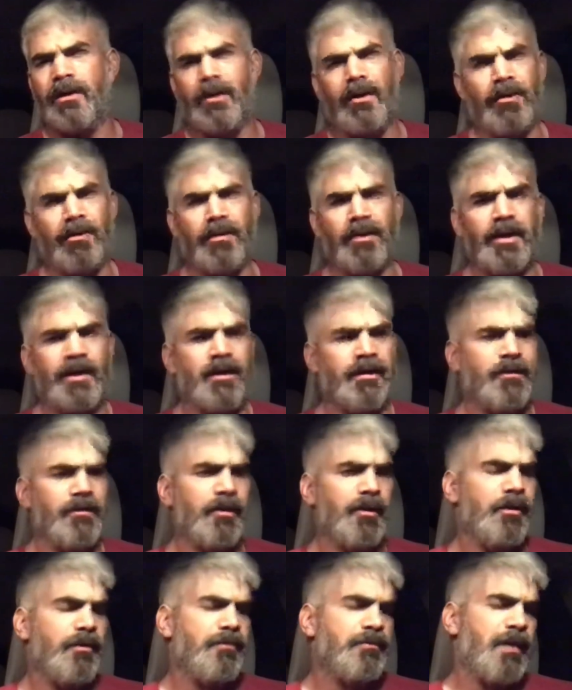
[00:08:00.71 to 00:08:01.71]
you know, like,
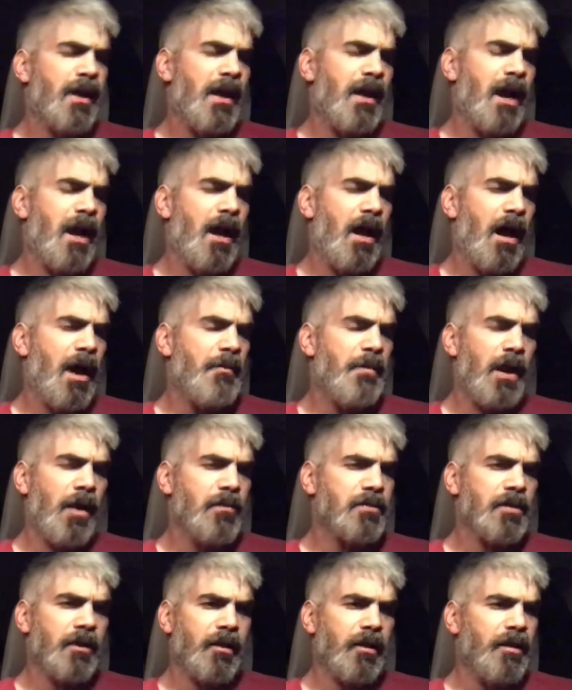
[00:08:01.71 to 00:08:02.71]
you know, I mean, I
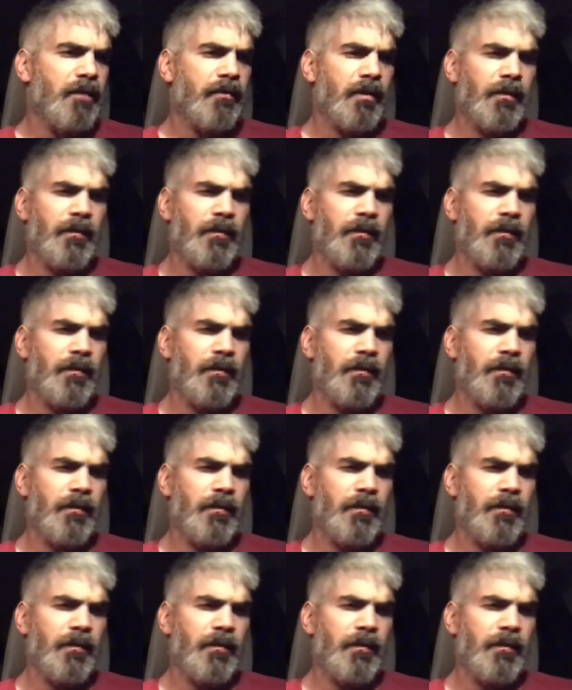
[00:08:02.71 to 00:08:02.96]
was lucky enough.